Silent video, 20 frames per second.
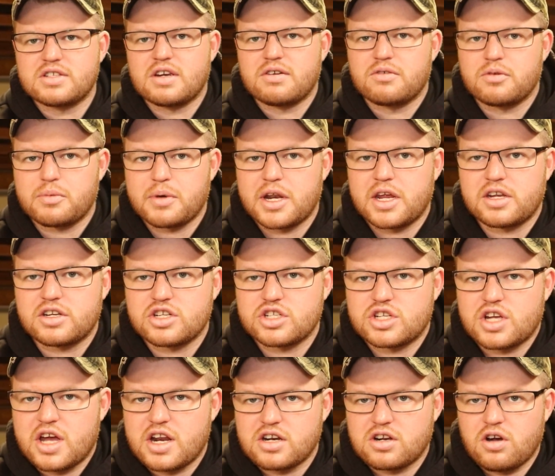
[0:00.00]
so everybody just
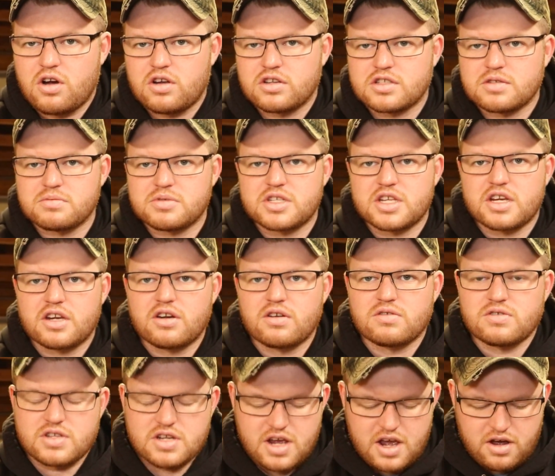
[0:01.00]
kind of calls them
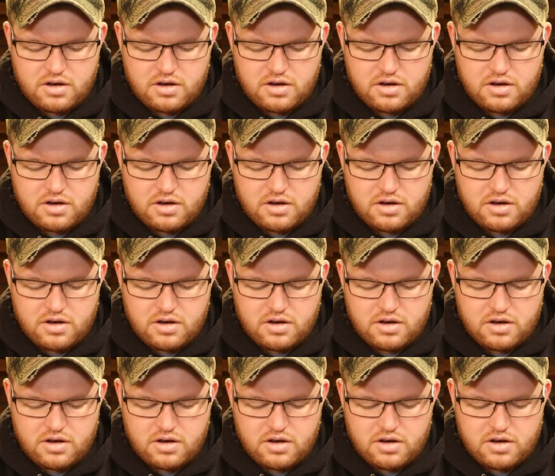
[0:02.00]
Senkos